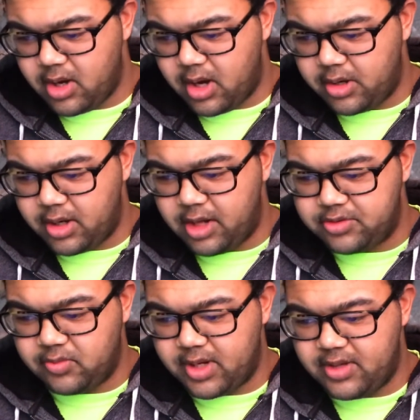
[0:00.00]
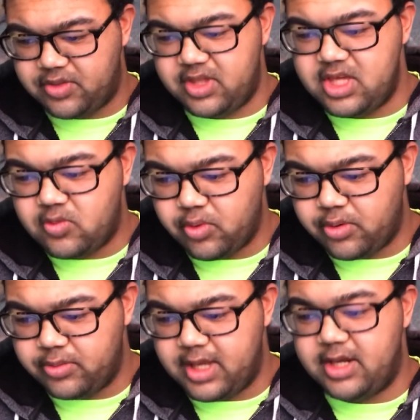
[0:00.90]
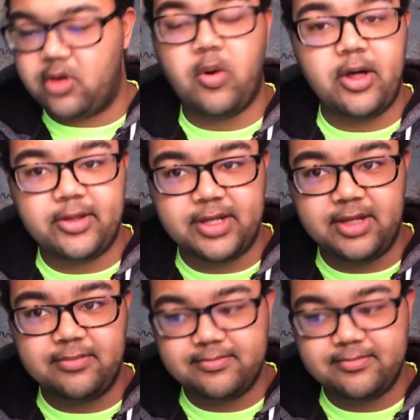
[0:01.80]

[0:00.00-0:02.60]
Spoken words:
are otherwise equal in equality.